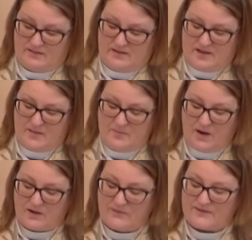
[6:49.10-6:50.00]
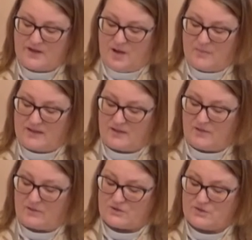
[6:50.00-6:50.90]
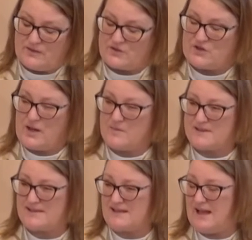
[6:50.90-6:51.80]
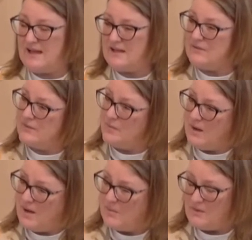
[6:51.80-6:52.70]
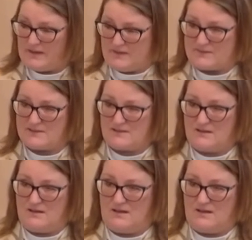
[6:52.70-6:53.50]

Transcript: I'm part of a dominant culture that shapes society to fit my beliefs